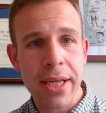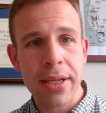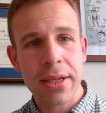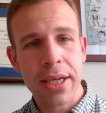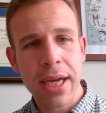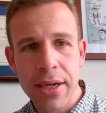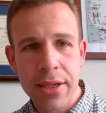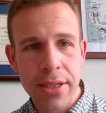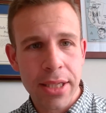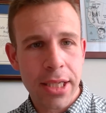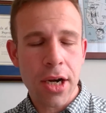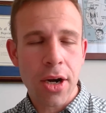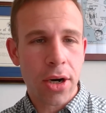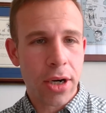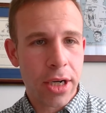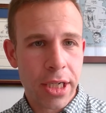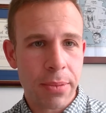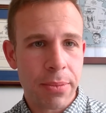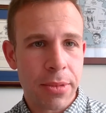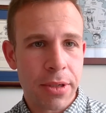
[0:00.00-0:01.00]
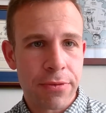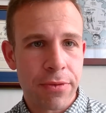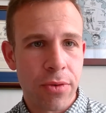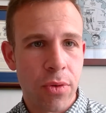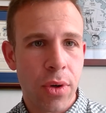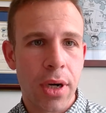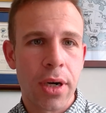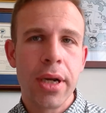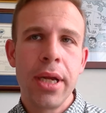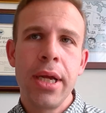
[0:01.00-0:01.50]
the kind of the argument
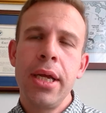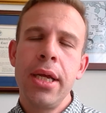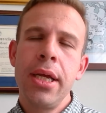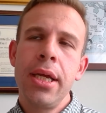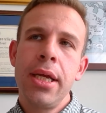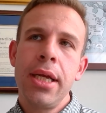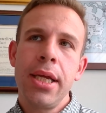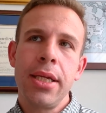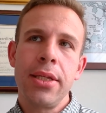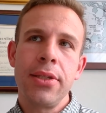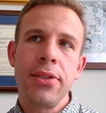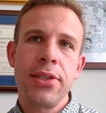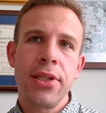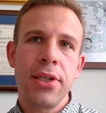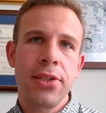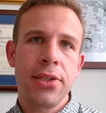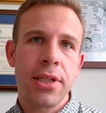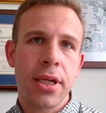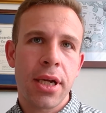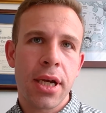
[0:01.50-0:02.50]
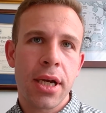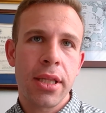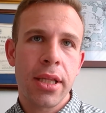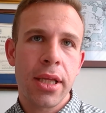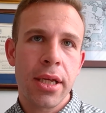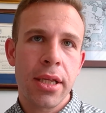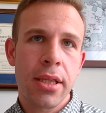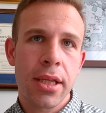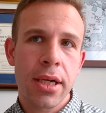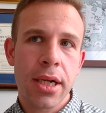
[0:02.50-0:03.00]
for insisting on
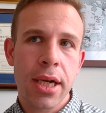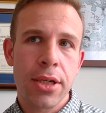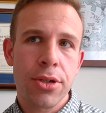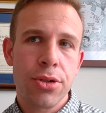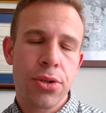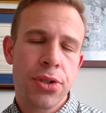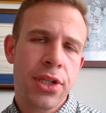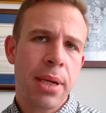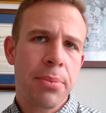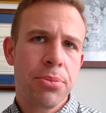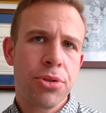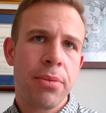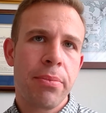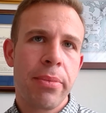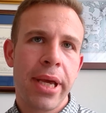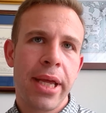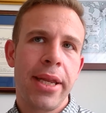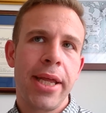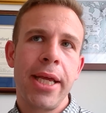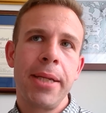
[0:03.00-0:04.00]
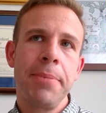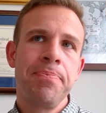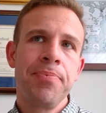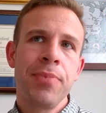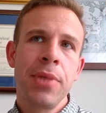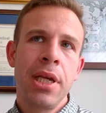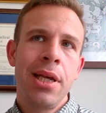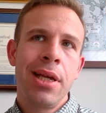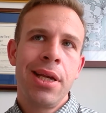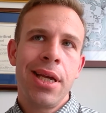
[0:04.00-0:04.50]
the contraception mandate.
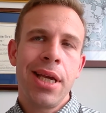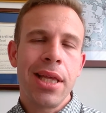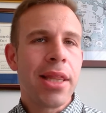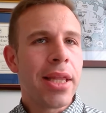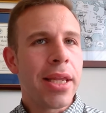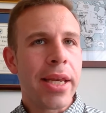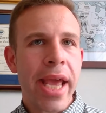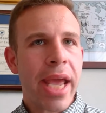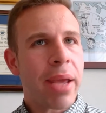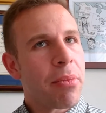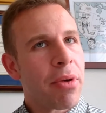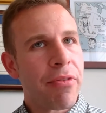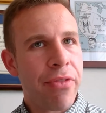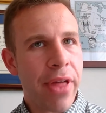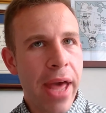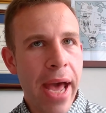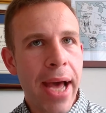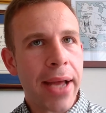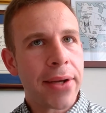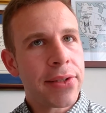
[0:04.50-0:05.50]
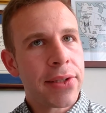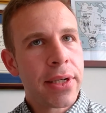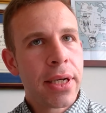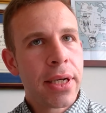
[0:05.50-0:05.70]
In the name of that,